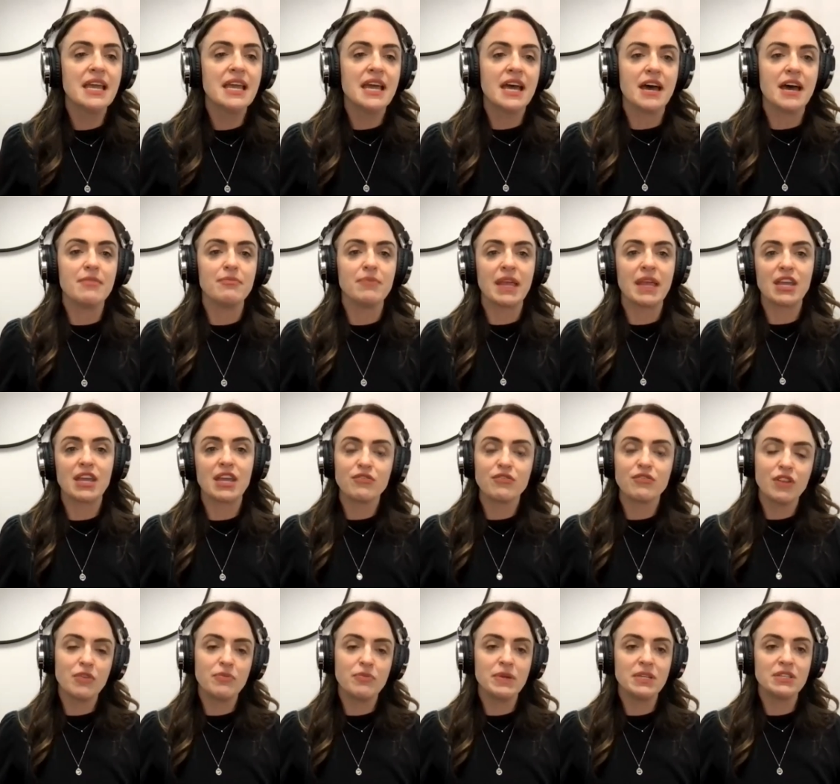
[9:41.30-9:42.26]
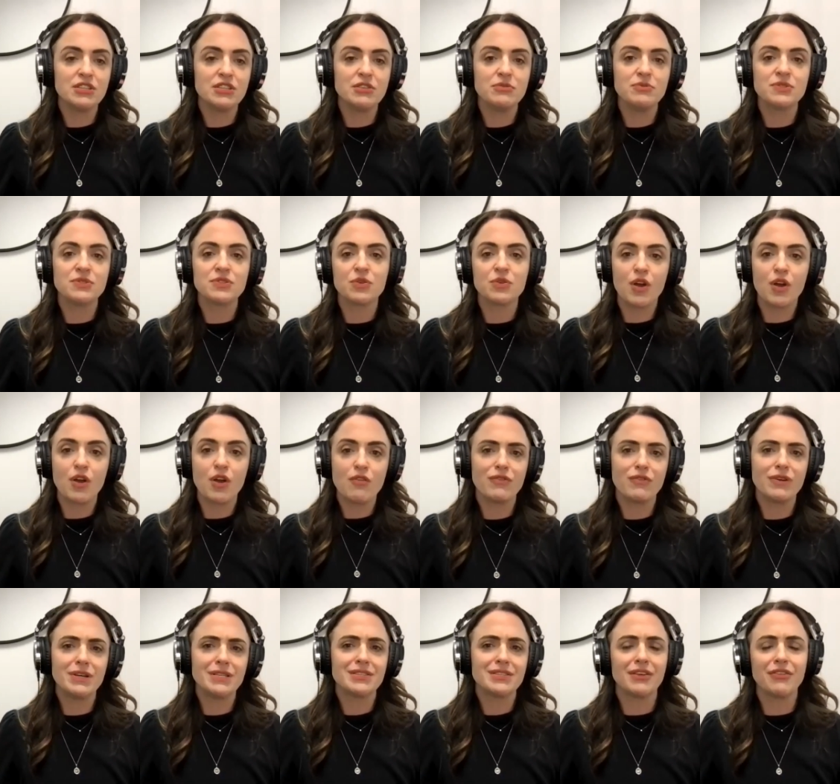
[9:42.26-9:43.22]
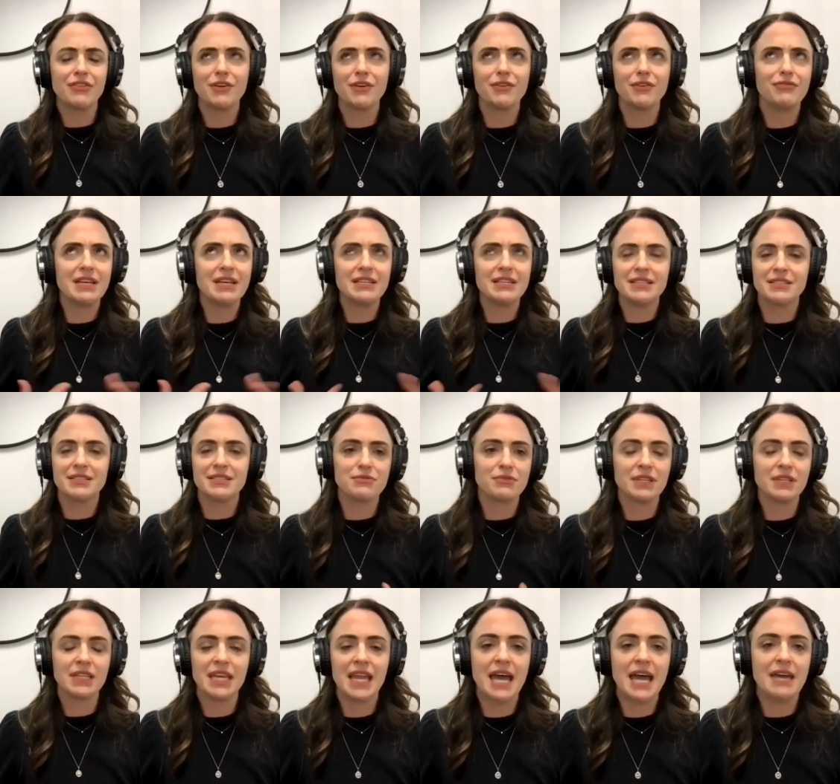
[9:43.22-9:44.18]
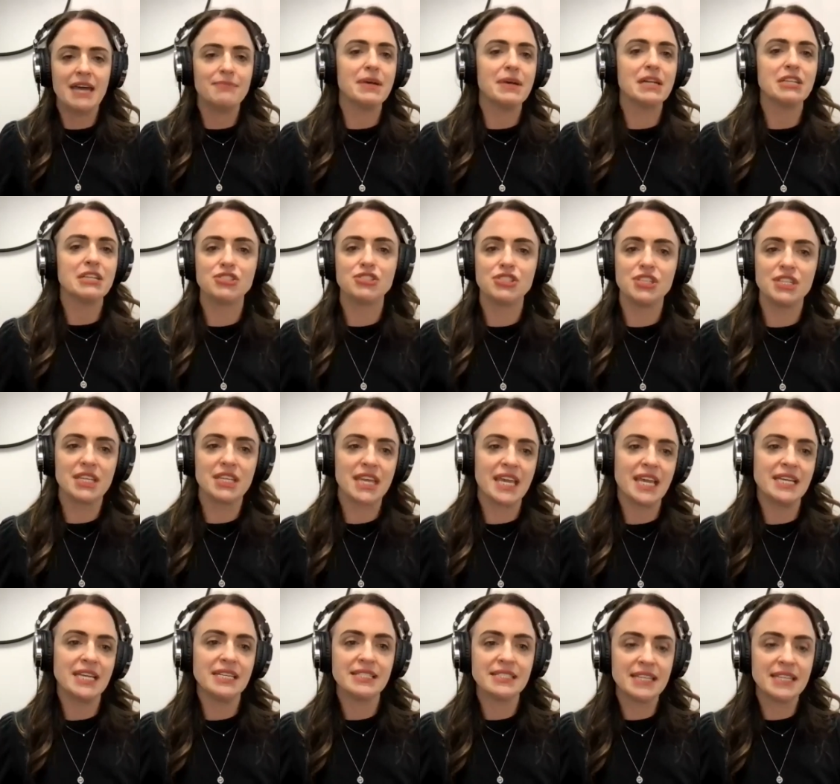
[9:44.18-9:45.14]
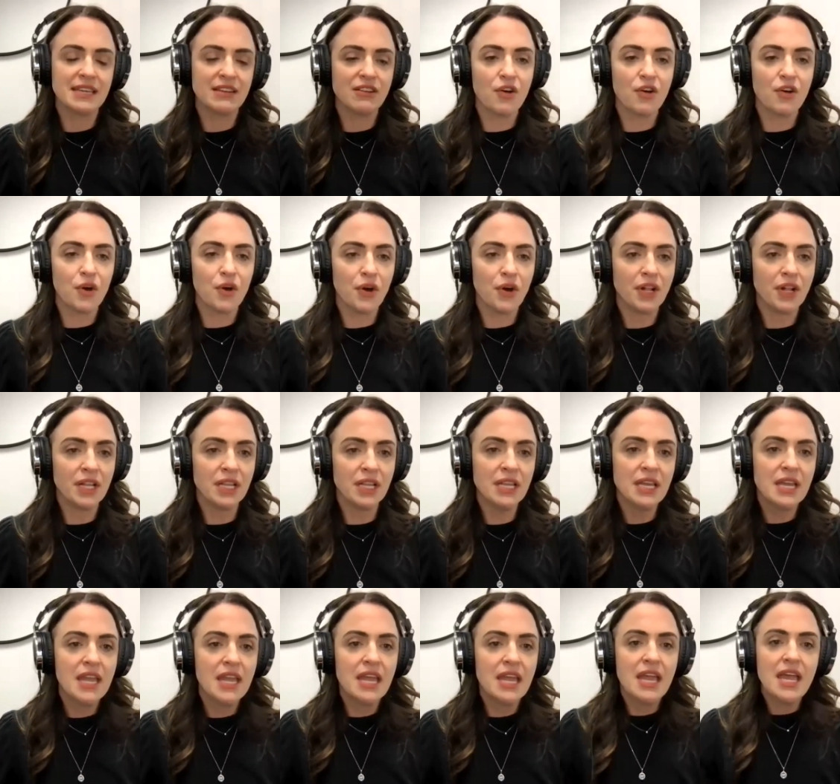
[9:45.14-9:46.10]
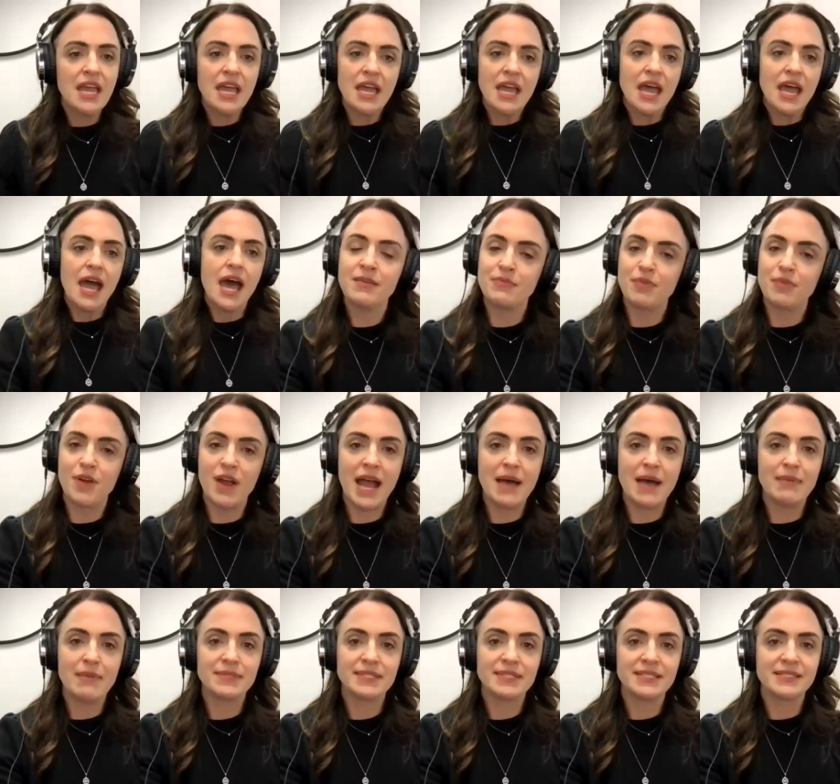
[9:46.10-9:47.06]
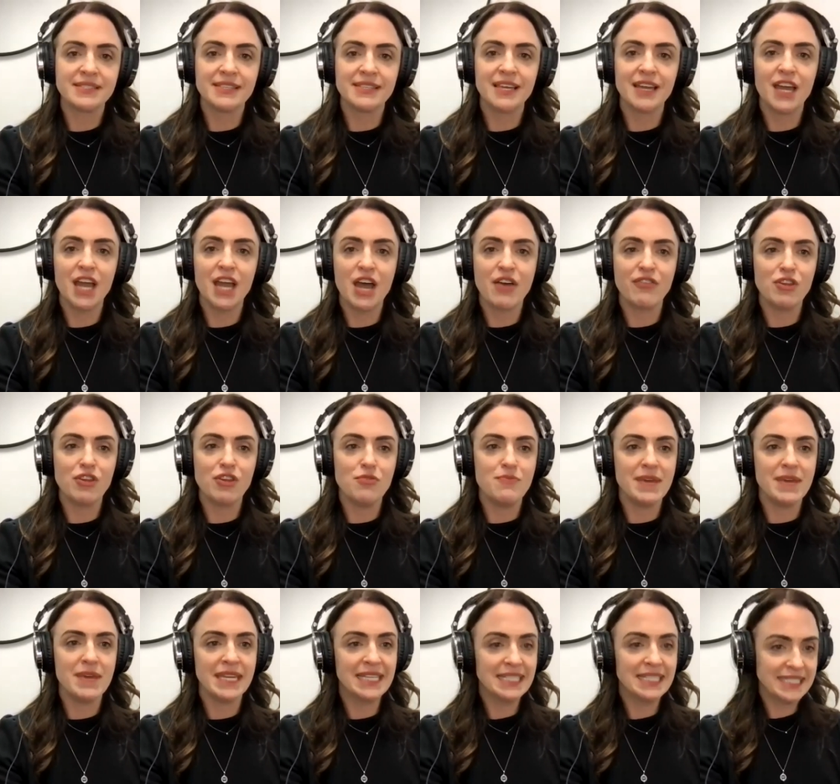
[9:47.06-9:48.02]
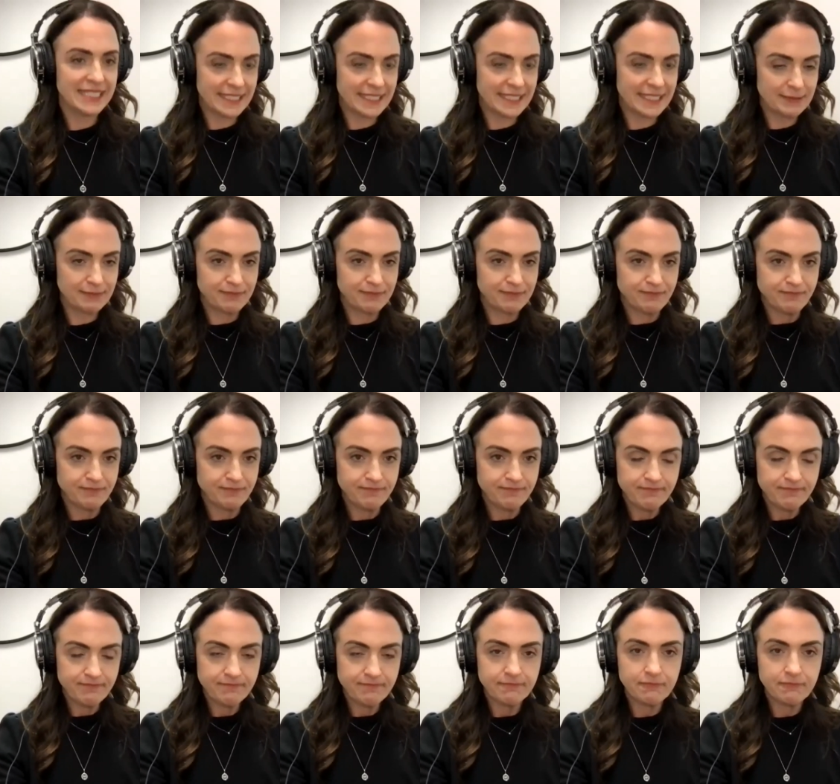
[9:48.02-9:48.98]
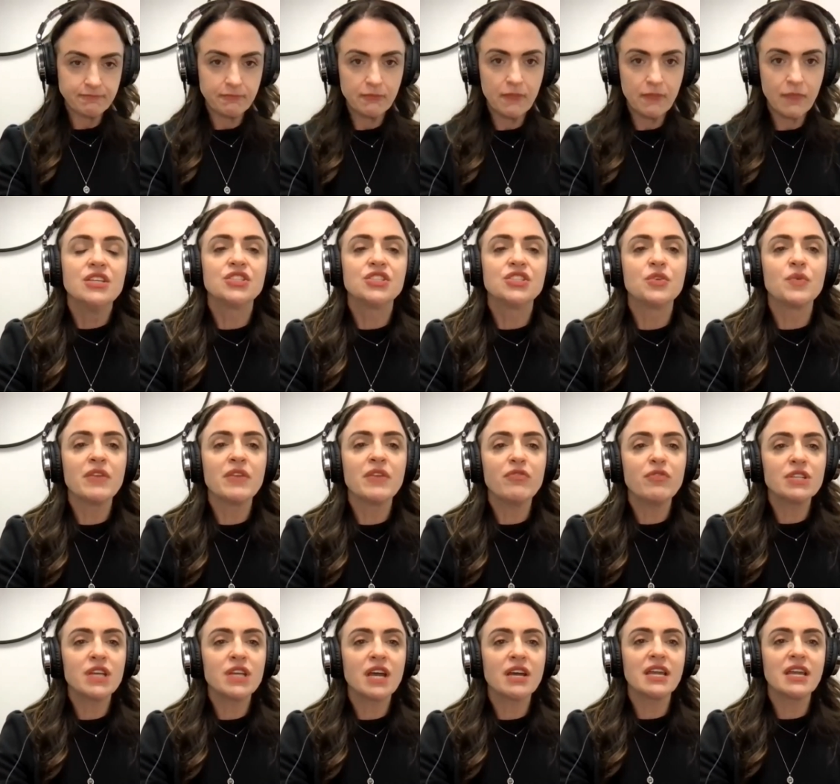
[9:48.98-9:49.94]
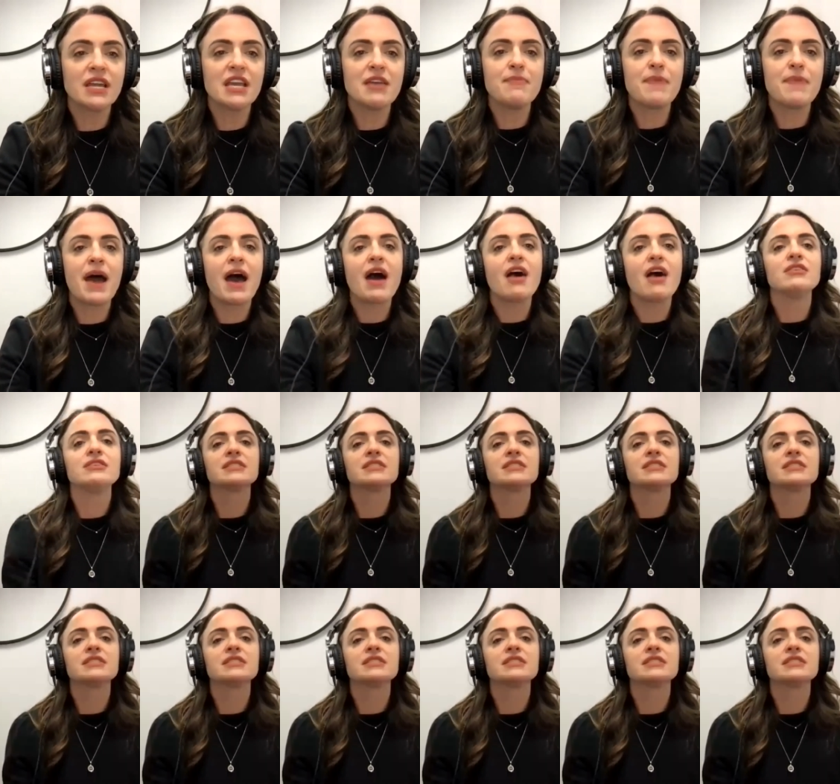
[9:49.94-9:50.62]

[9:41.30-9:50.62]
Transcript: like your fallopian tubes or ovaries, although that doesn't really add much to the case at all, perhaps a few minutes. So if we're talking about